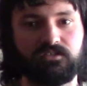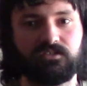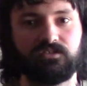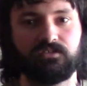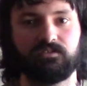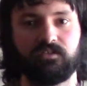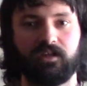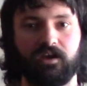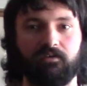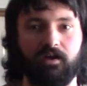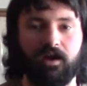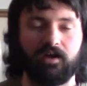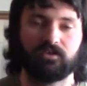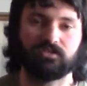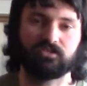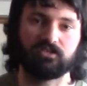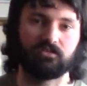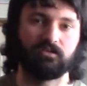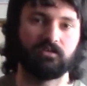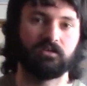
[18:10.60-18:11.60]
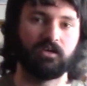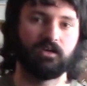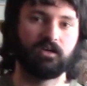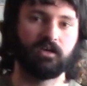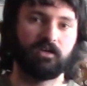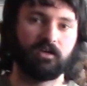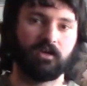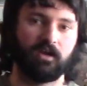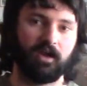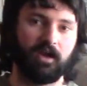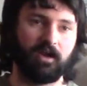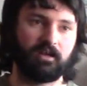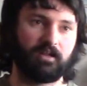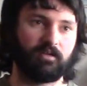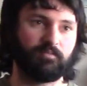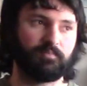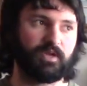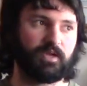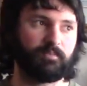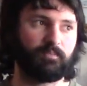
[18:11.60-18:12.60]
do their action, and
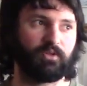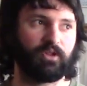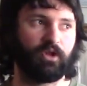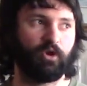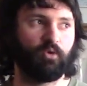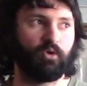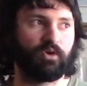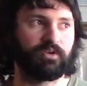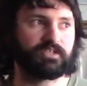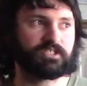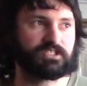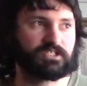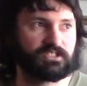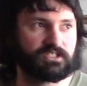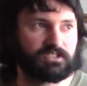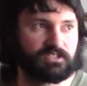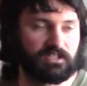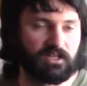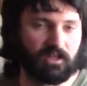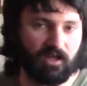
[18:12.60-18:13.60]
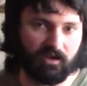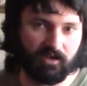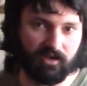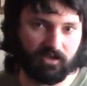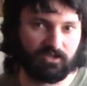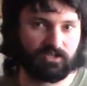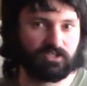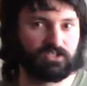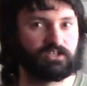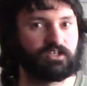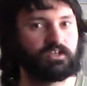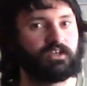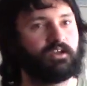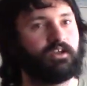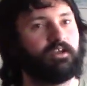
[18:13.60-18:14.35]
then people who are sluggish